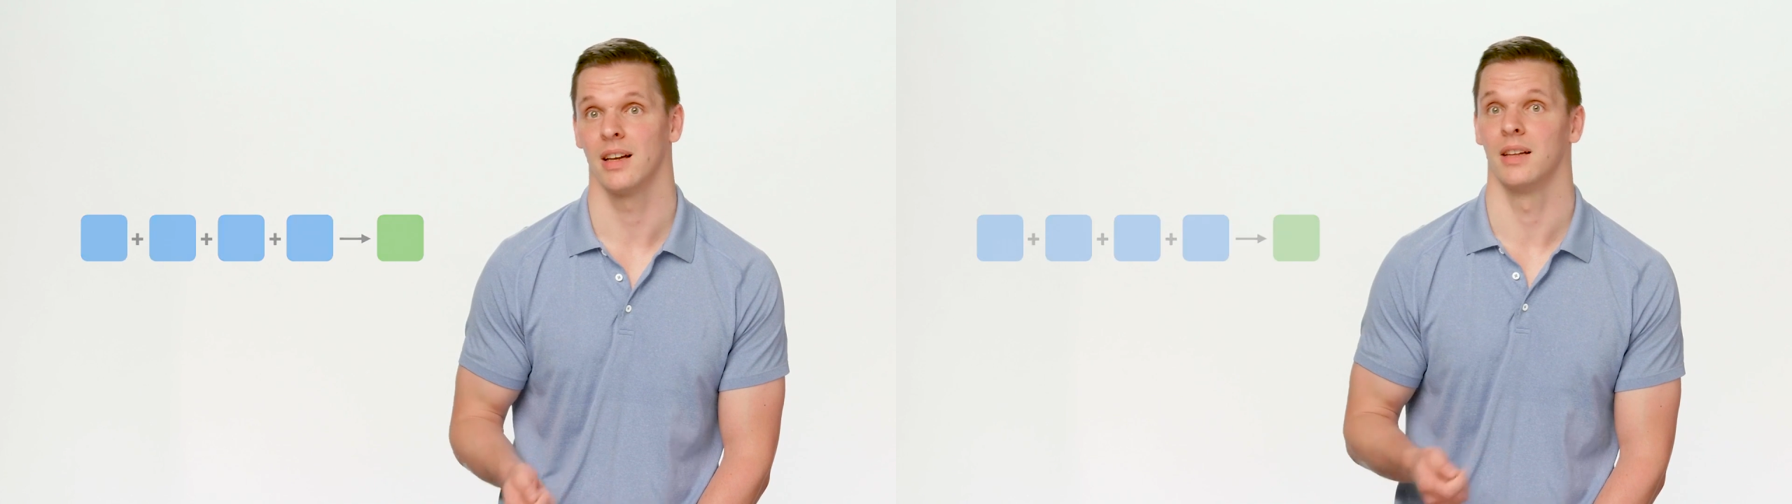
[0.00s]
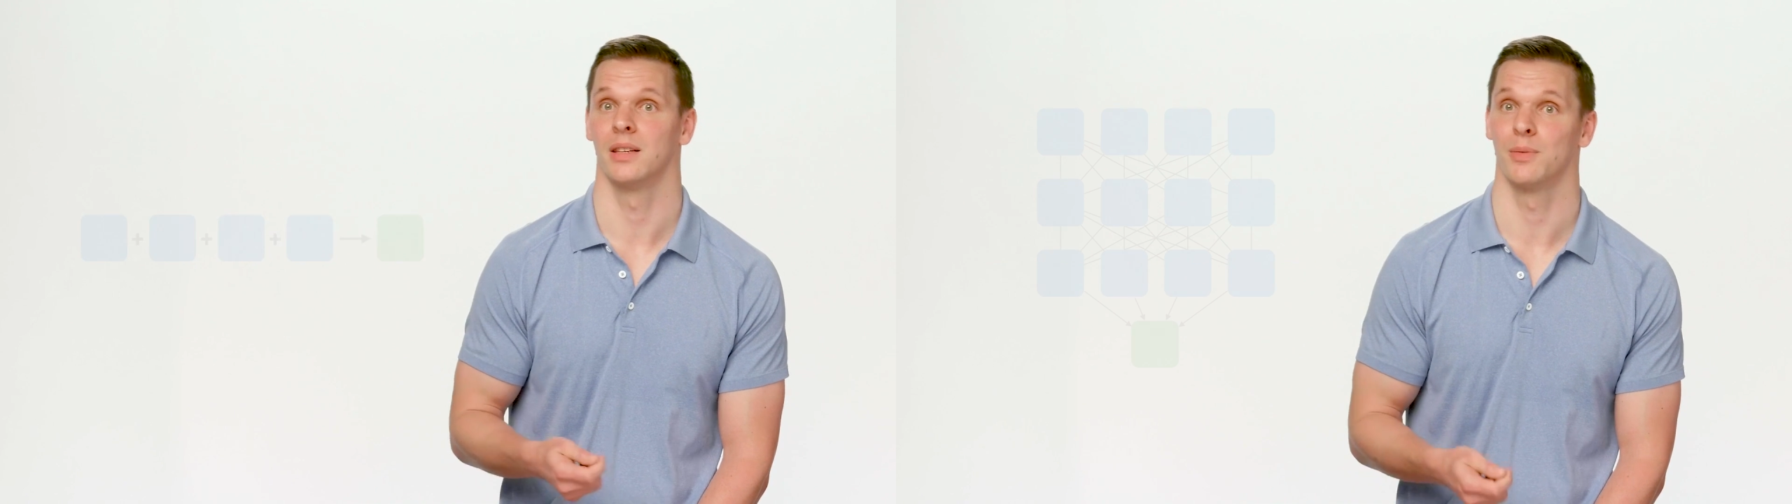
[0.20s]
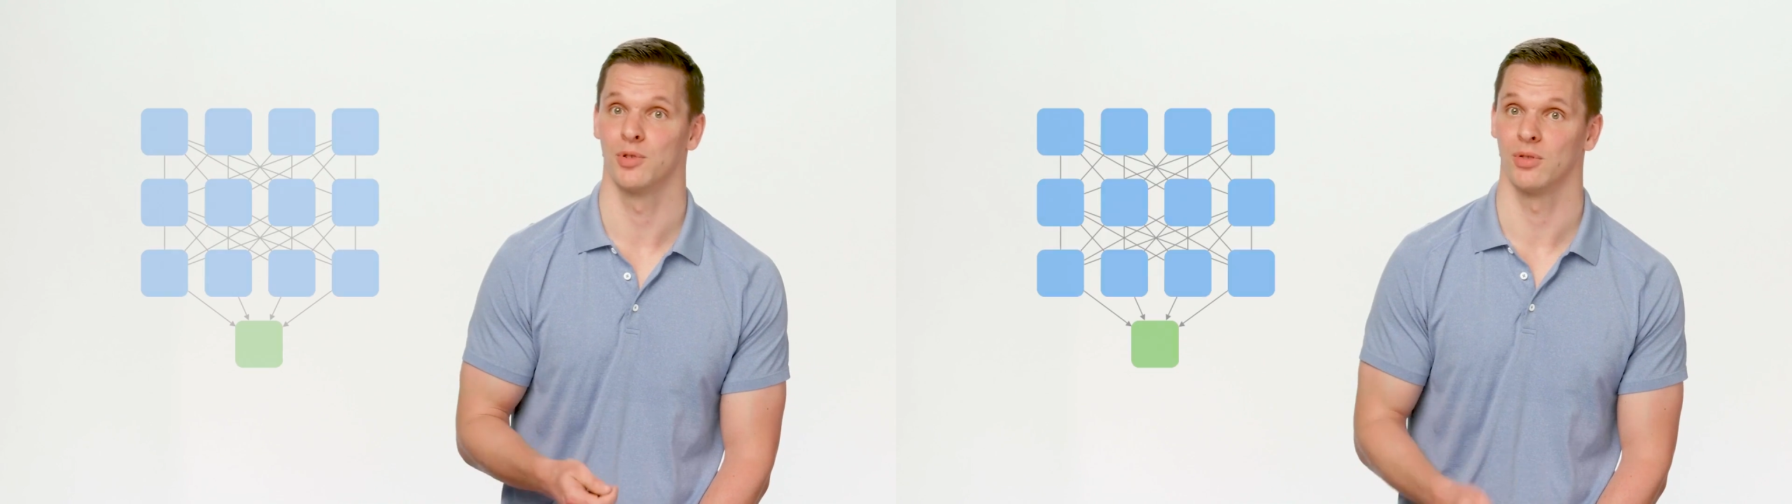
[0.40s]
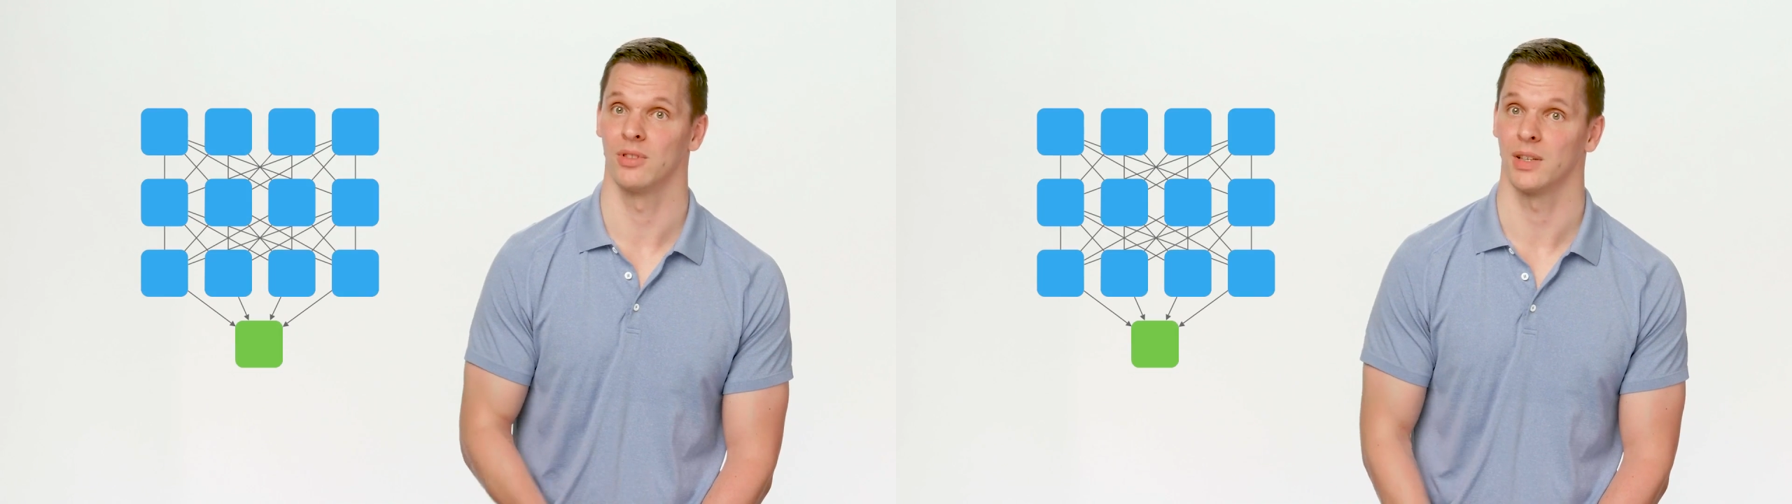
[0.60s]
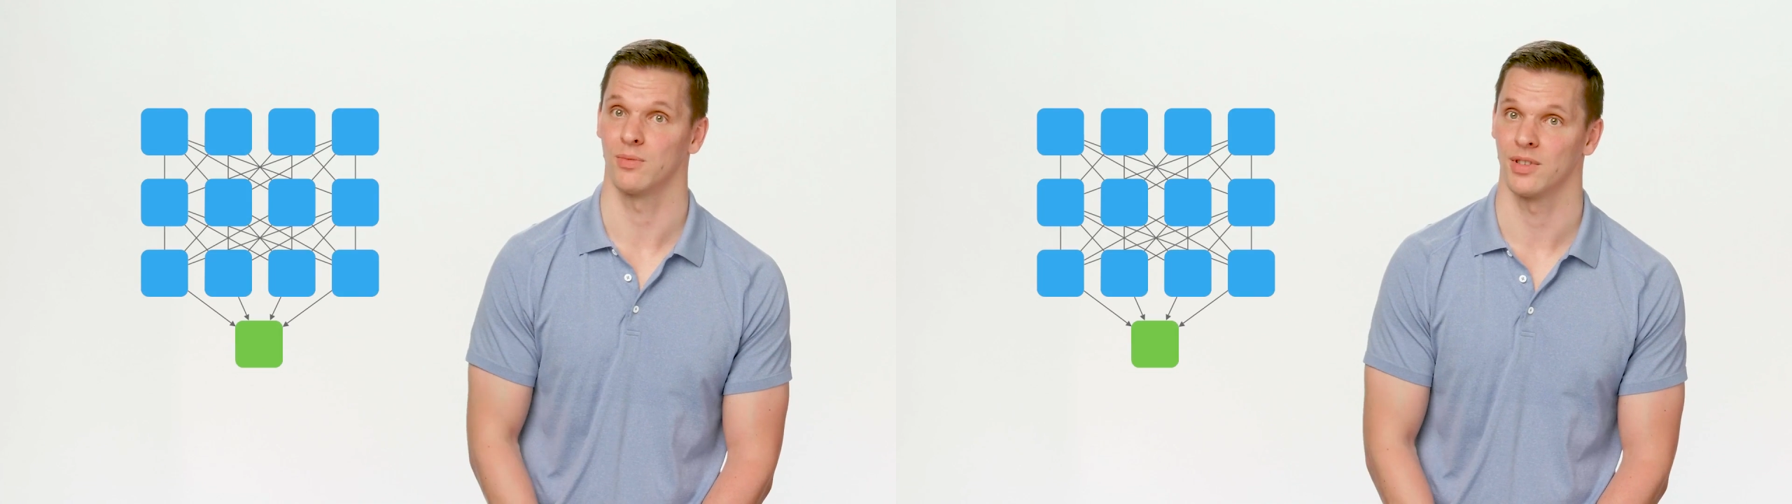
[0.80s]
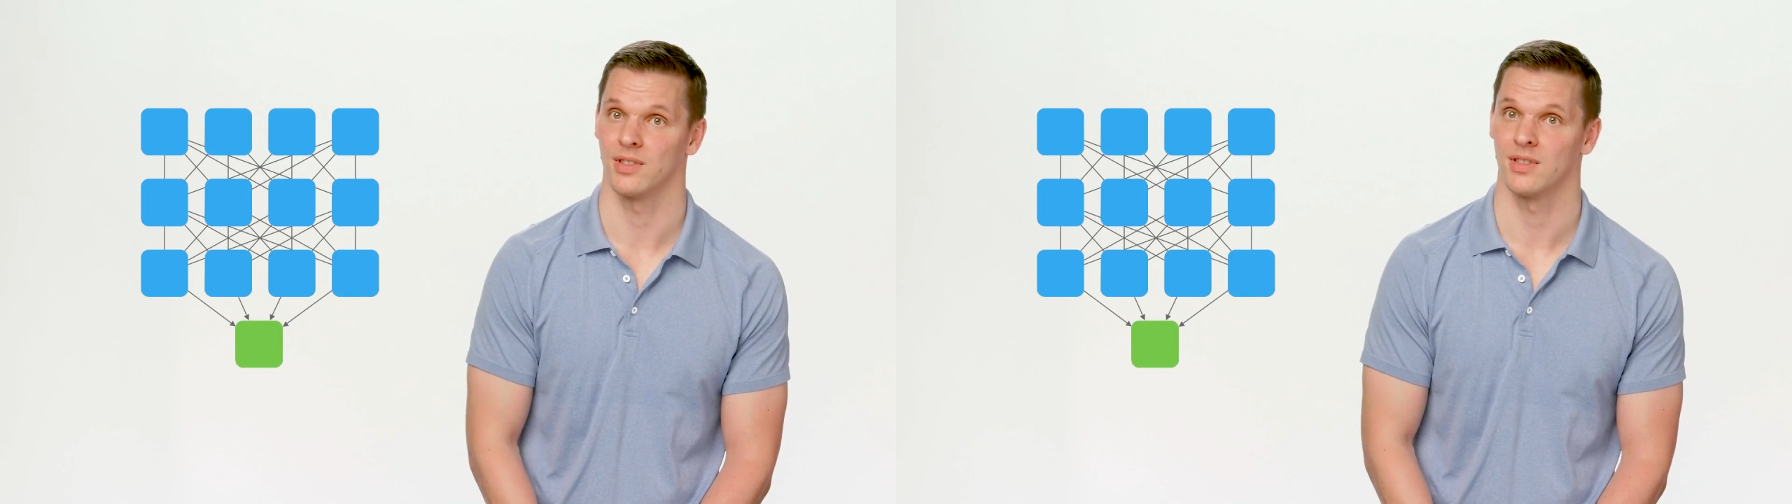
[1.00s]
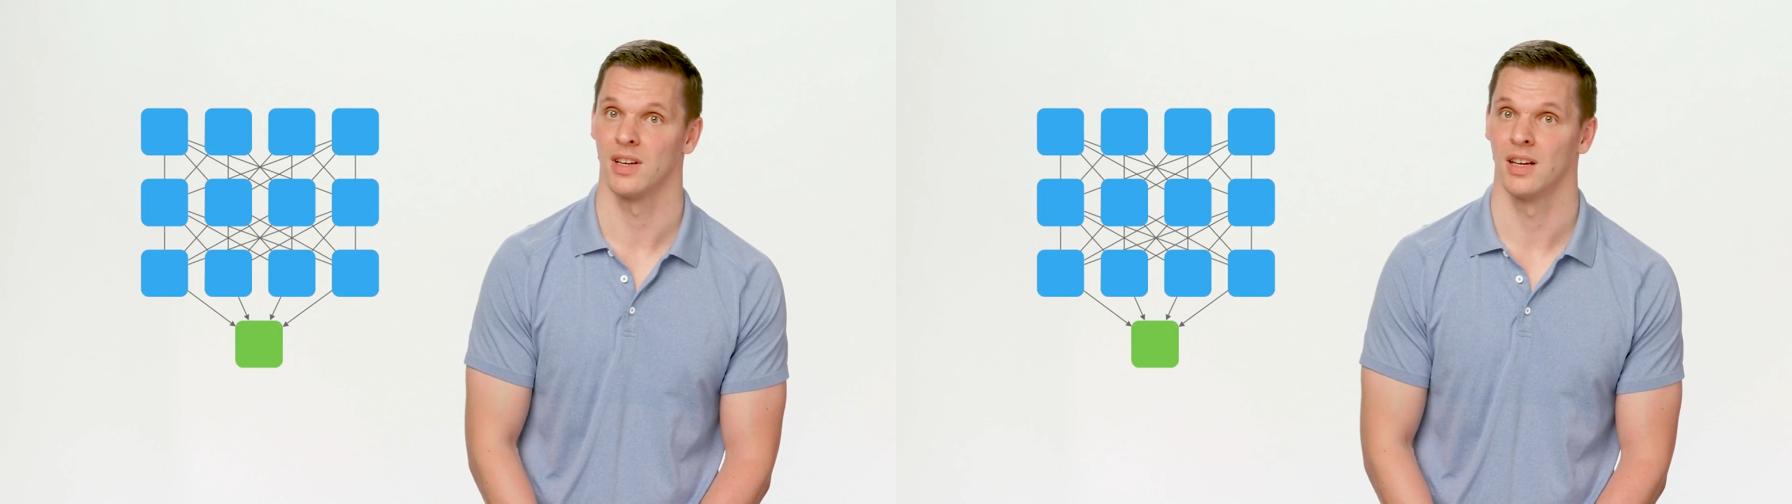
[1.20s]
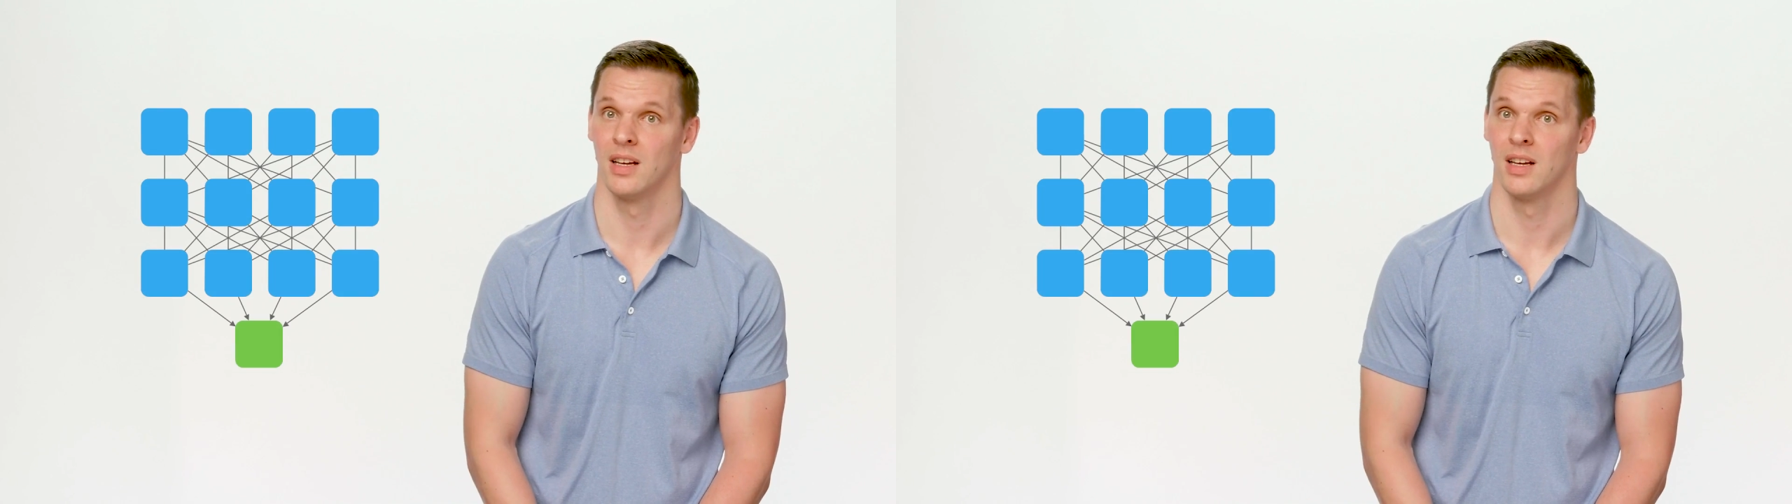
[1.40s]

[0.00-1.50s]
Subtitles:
and deep neural networks.